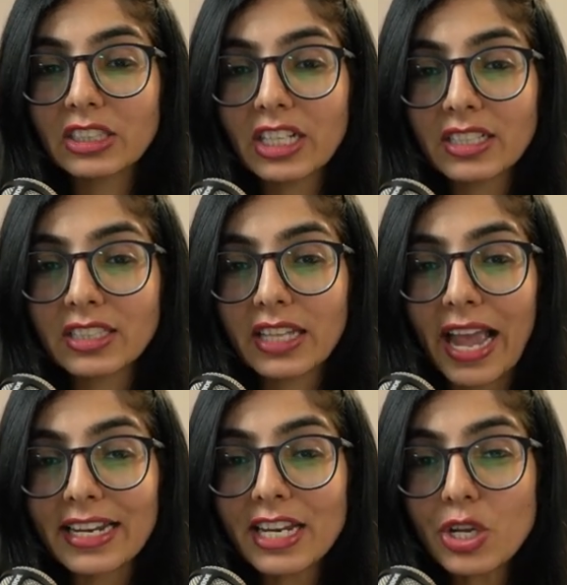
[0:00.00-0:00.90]
it's
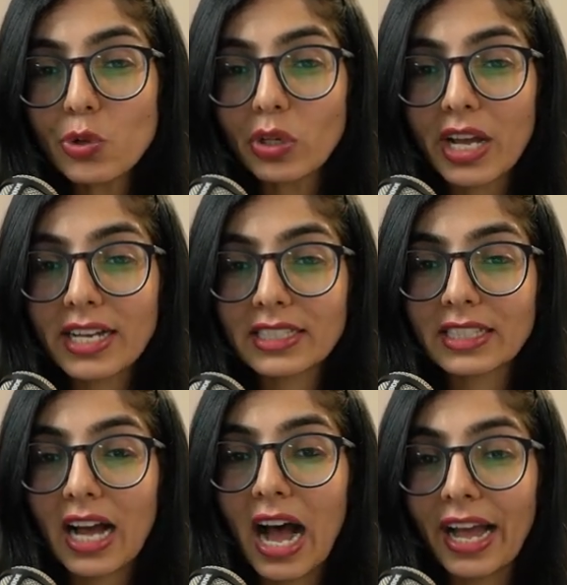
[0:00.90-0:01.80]
any nucleus
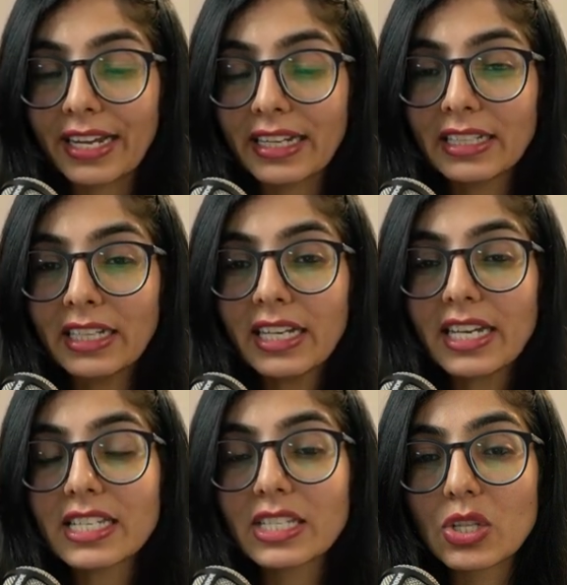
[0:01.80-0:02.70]
I
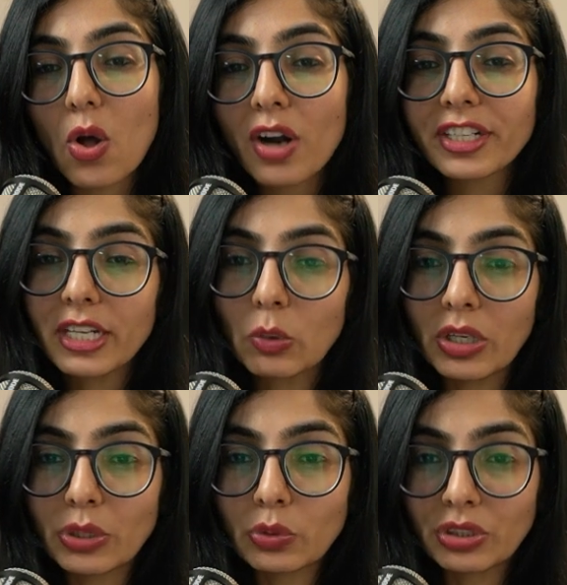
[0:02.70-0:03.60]
is not
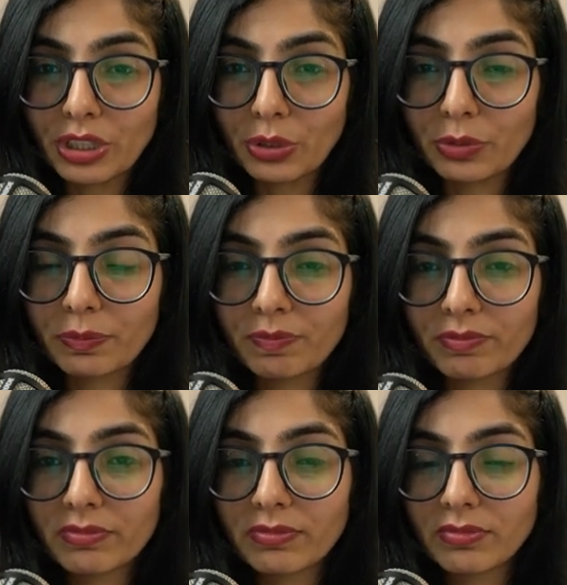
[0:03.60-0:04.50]
equal to 0,
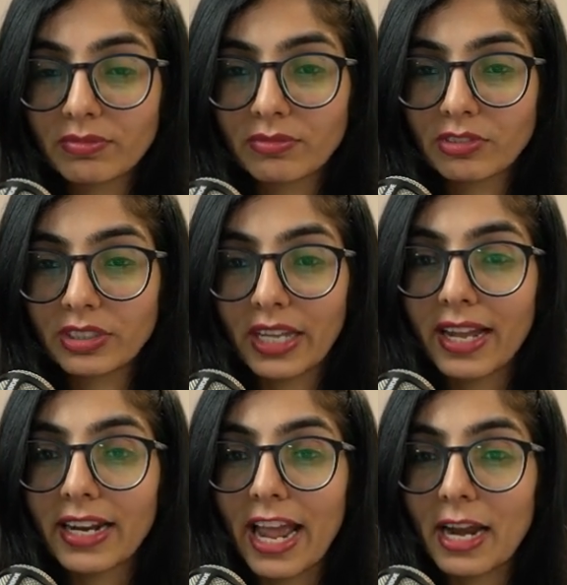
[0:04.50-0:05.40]

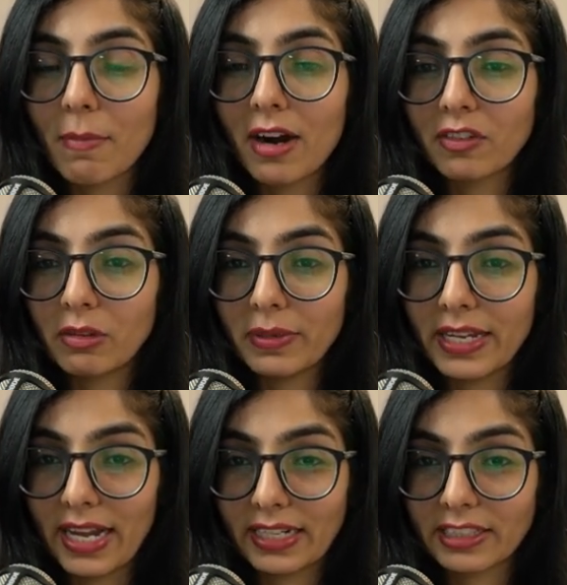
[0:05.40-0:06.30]
then NMR will be
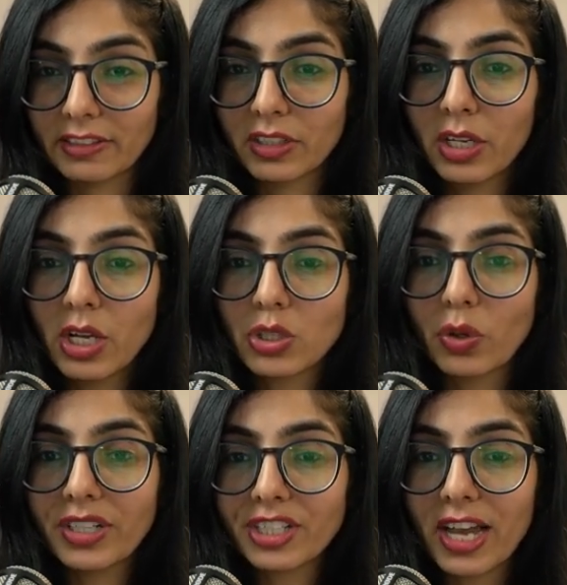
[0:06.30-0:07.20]
active. So
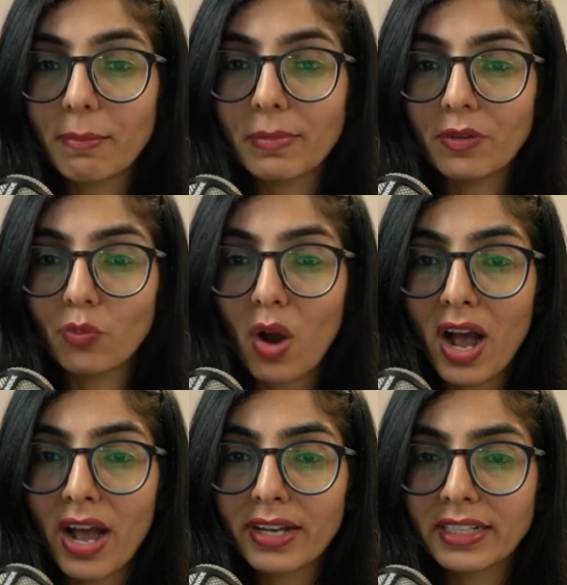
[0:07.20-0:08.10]
it can be
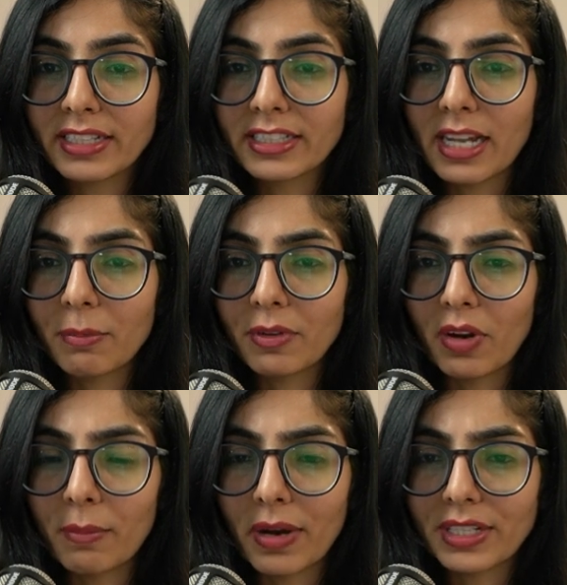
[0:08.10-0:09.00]
1, it can be
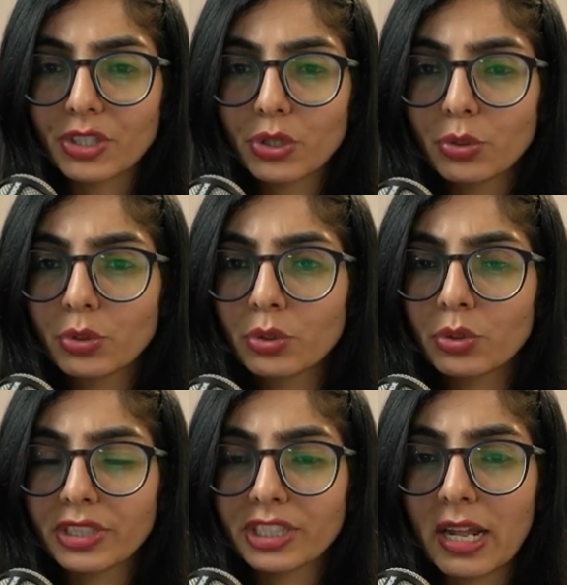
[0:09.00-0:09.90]
1 by 2,
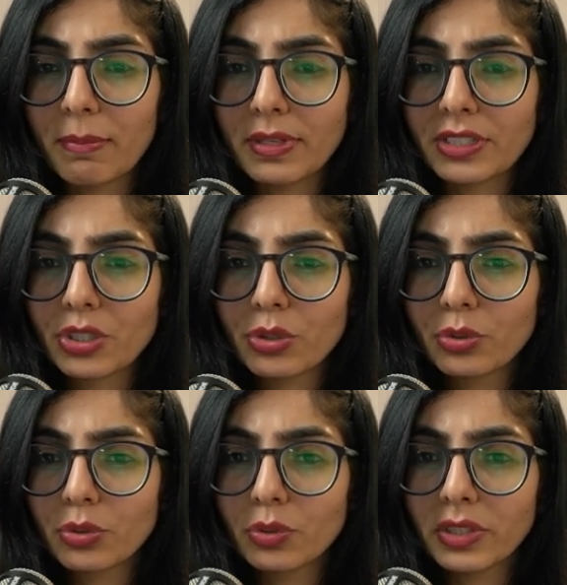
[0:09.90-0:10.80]
it can be
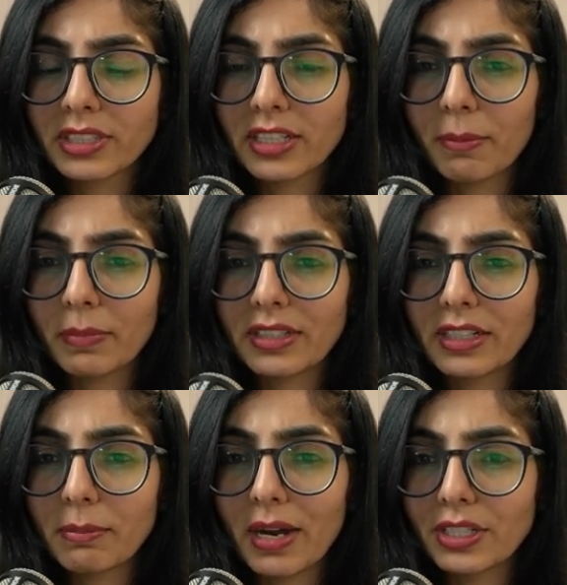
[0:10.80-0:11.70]
2, it can be
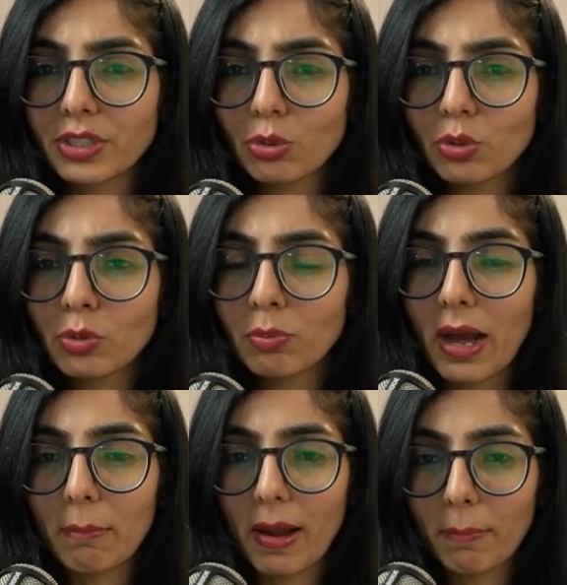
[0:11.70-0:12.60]
3 by 2,
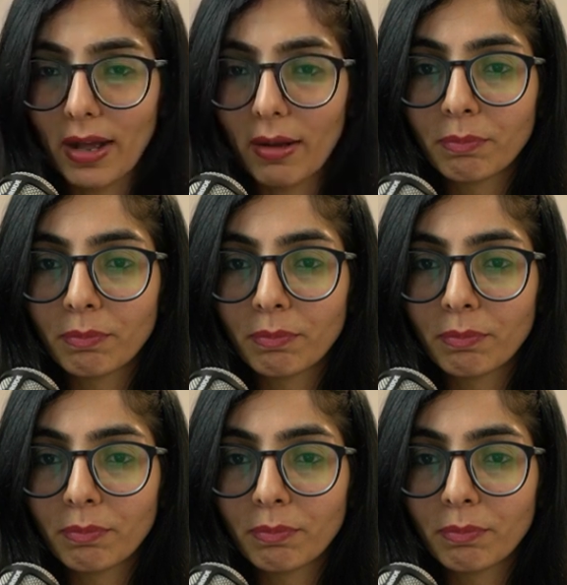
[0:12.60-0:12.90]
blah blah blah.